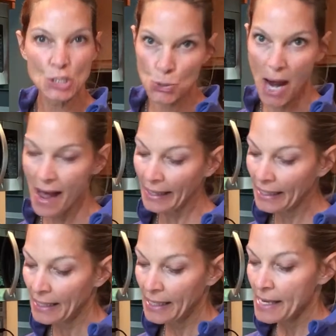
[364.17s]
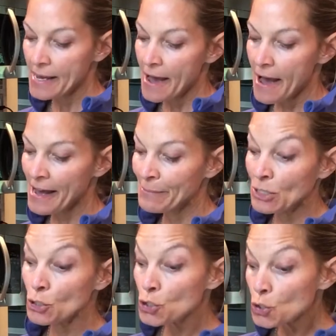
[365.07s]
dry,
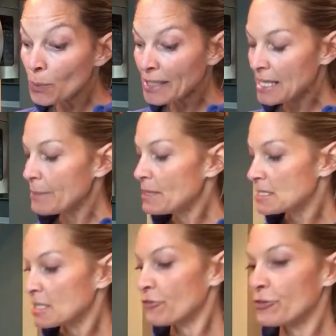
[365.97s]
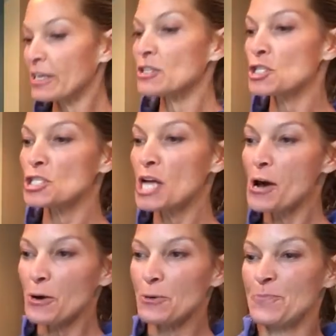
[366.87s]
and you do want to keep these in the fridge.
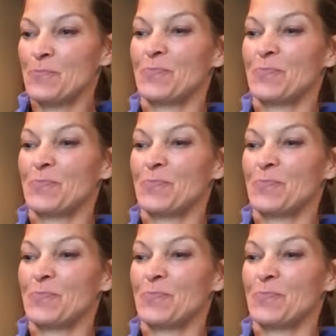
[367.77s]
So